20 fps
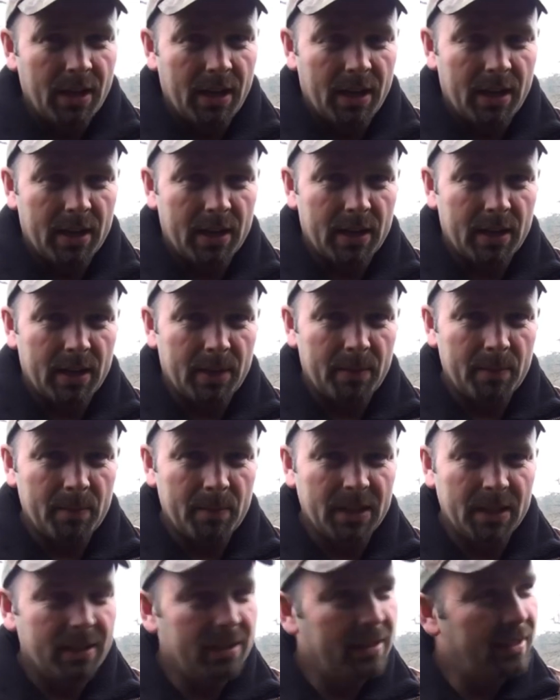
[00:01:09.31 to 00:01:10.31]
Um,
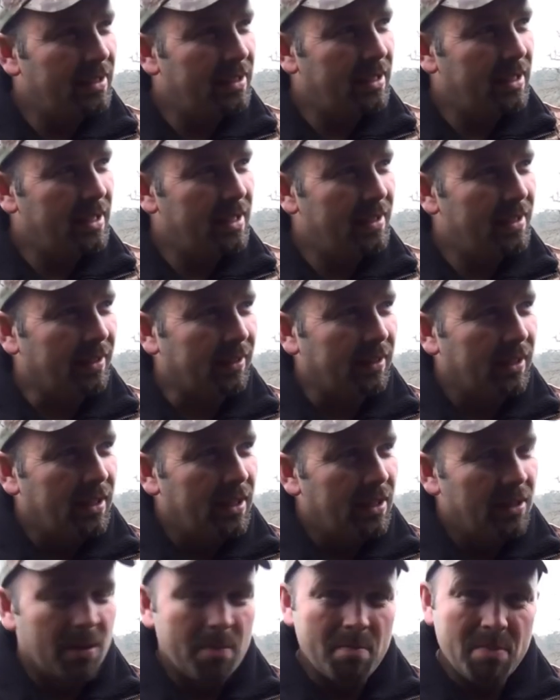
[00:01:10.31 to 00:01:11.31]

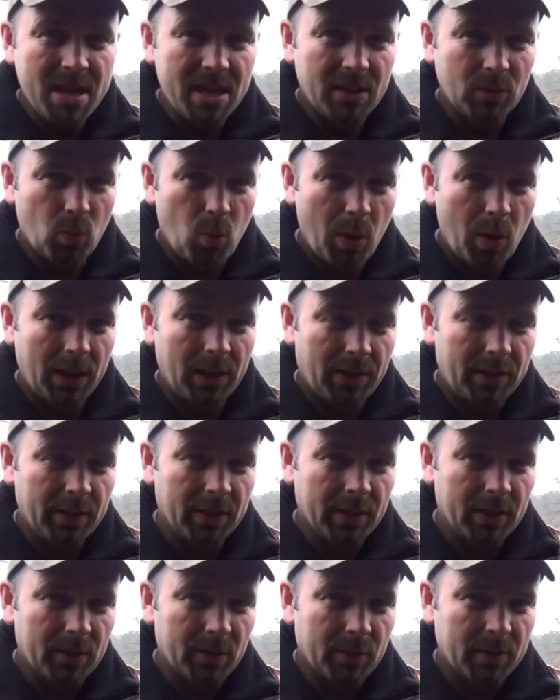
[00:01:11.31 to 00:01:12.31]
the main wealth
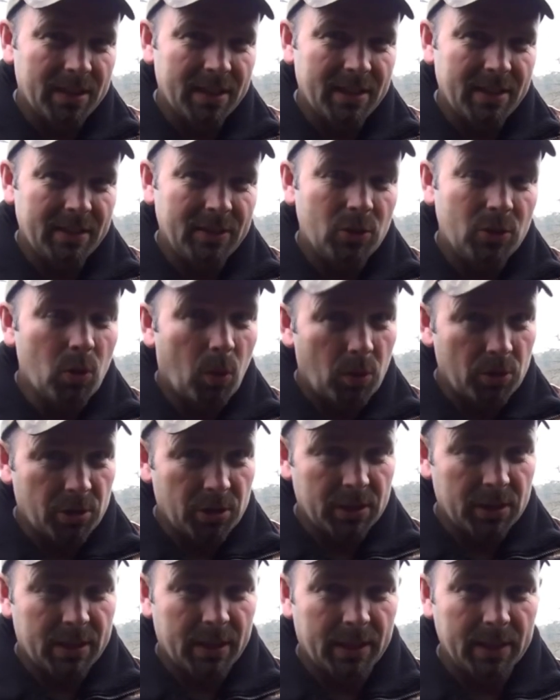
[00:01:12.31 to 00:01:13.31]
here was in
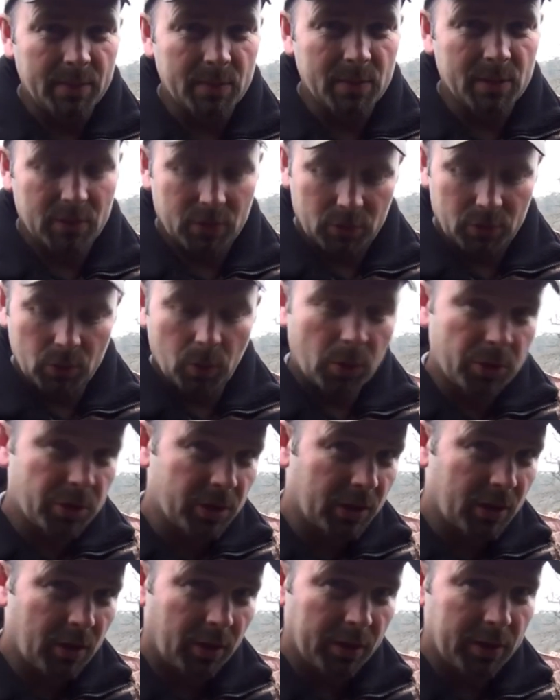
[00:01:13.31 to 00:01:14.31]
Georgian times.
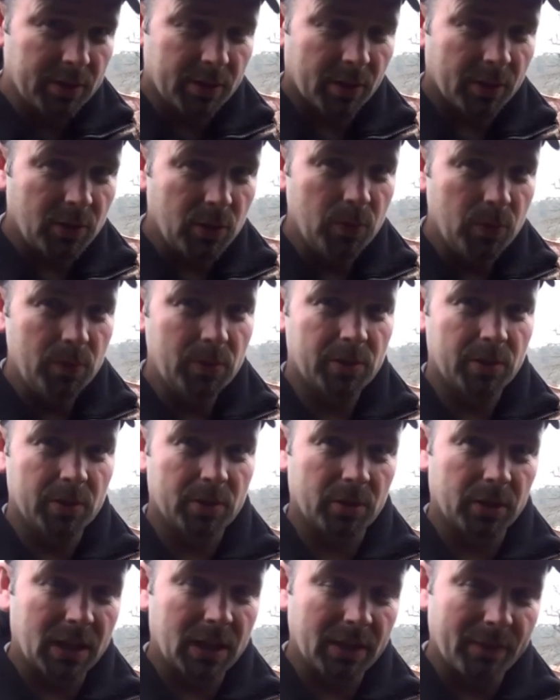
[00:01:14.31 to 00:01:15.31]
Georgian coins are huge, they
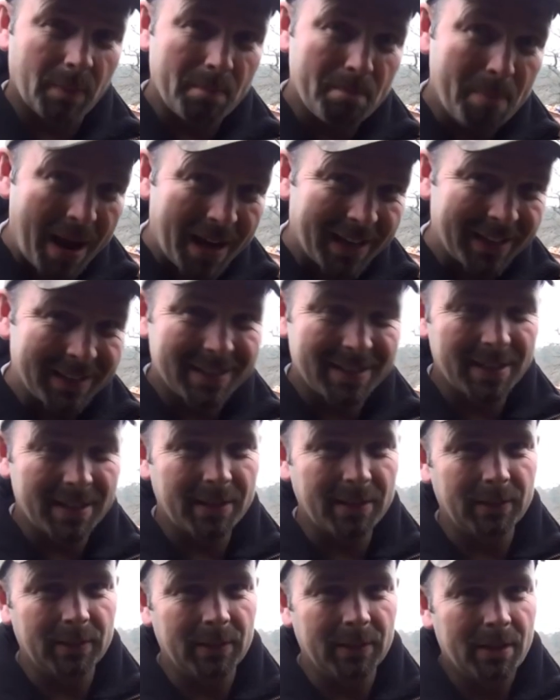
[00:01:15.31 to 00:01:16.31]
should give a banging
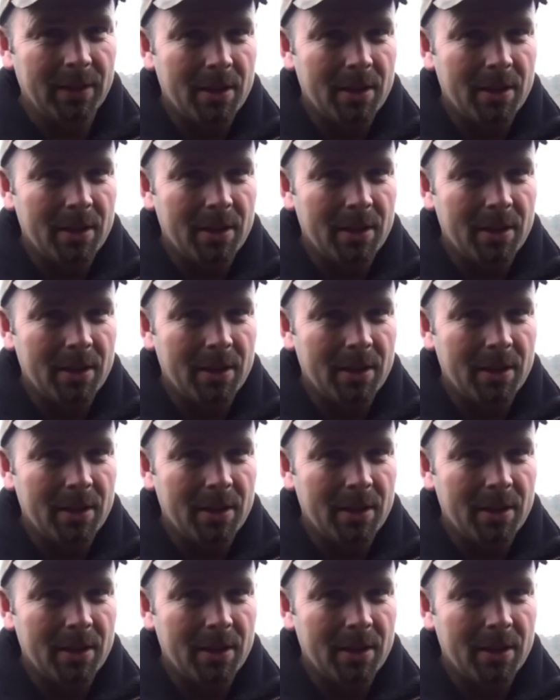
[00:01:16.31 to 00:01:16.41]
signal.